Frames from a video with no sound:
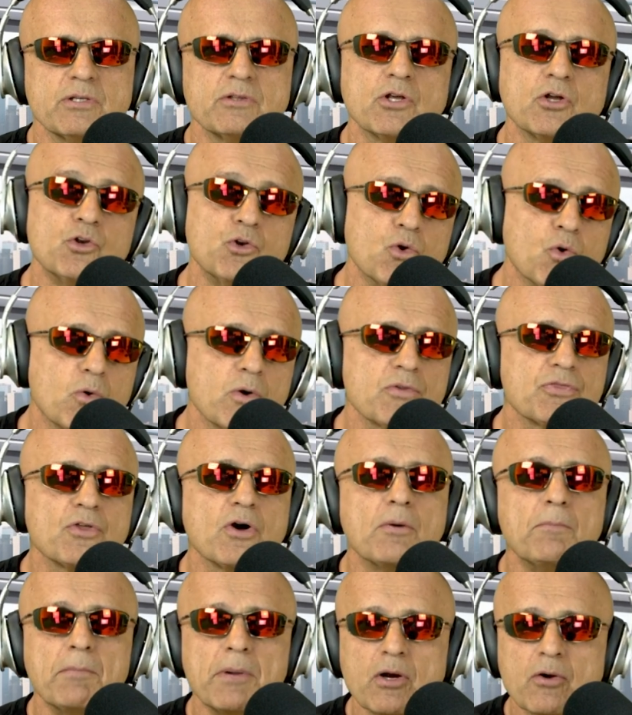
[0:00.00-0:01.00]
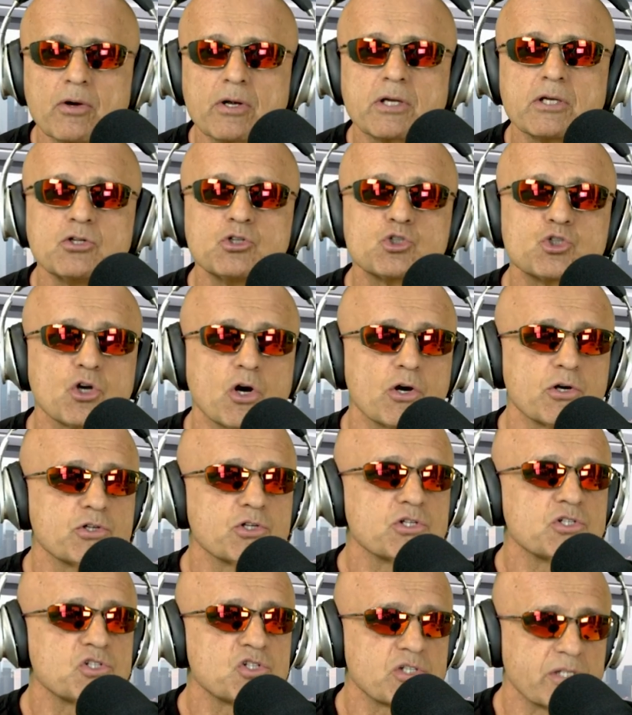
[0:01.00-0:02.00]
in the North American
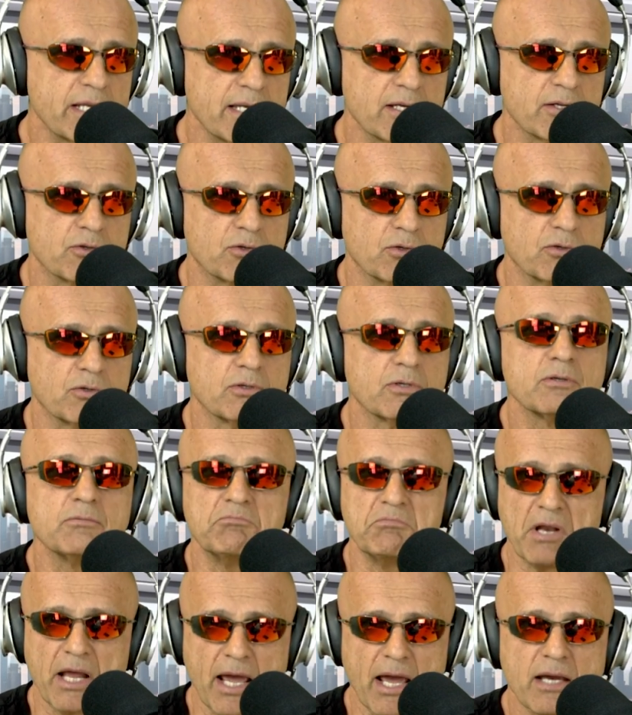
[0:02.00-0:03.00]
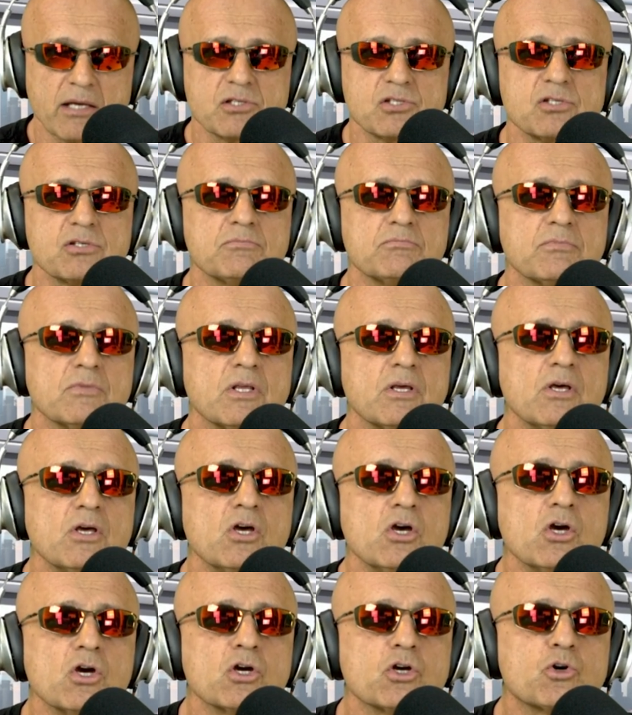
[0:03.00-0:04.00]
Charging Standard, NACS,
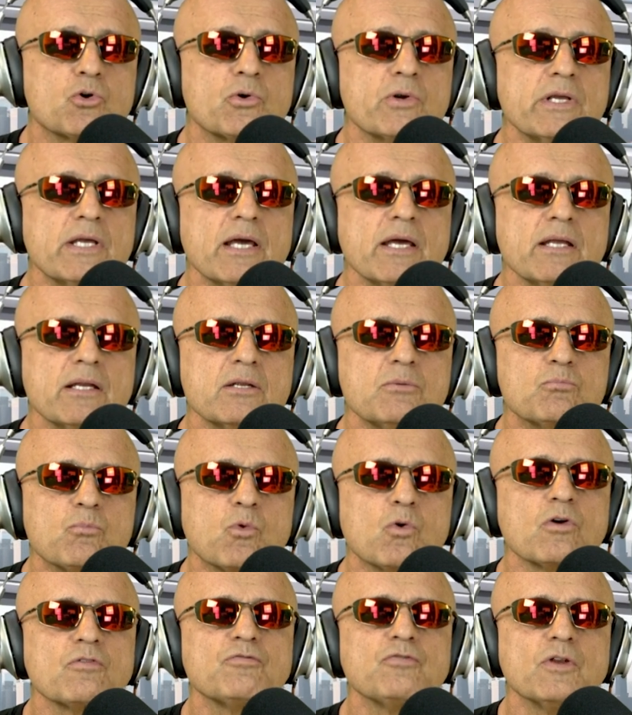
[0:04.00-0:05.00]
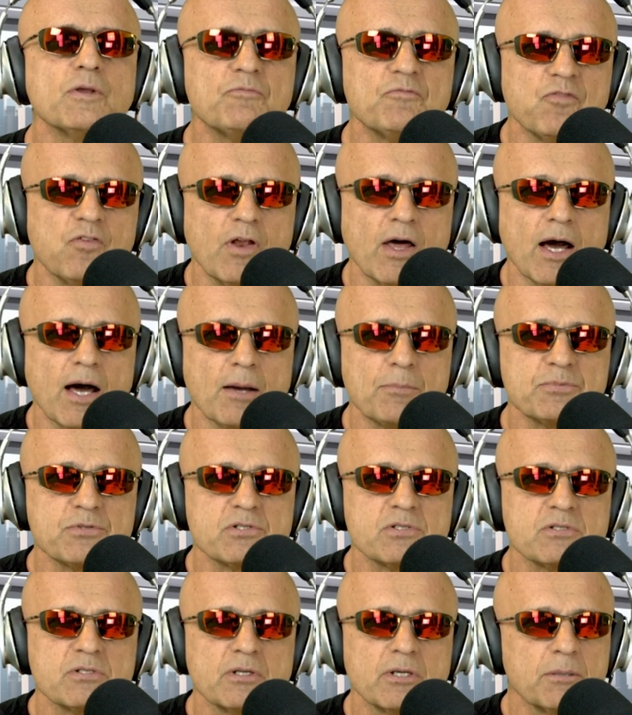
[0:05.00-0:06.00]
created more
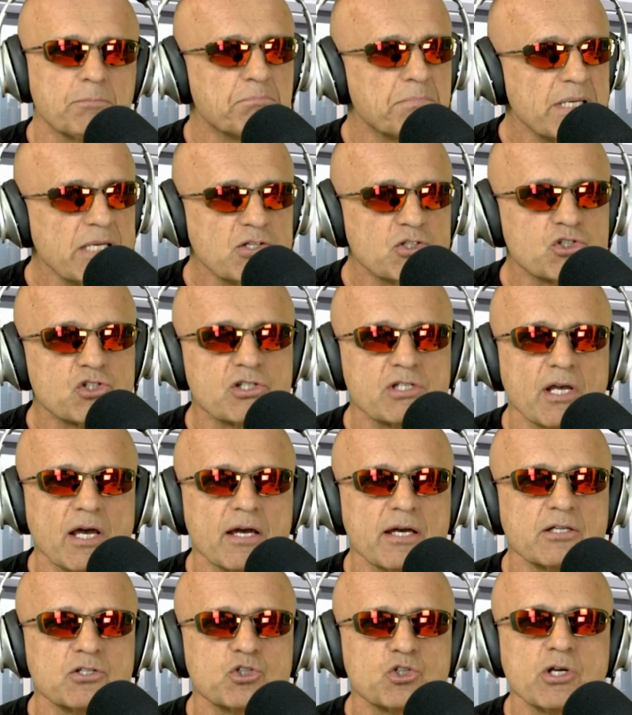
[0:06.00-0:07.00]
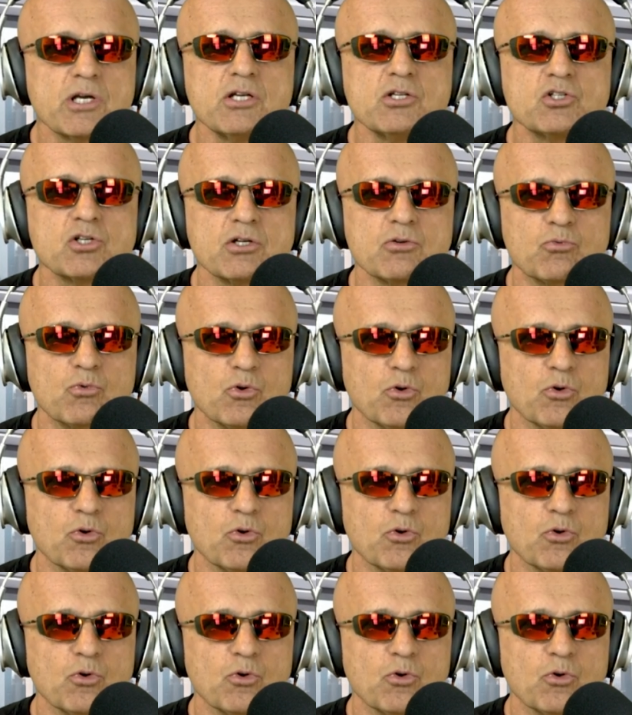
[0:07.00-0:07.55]
flip-flops than a beachside changing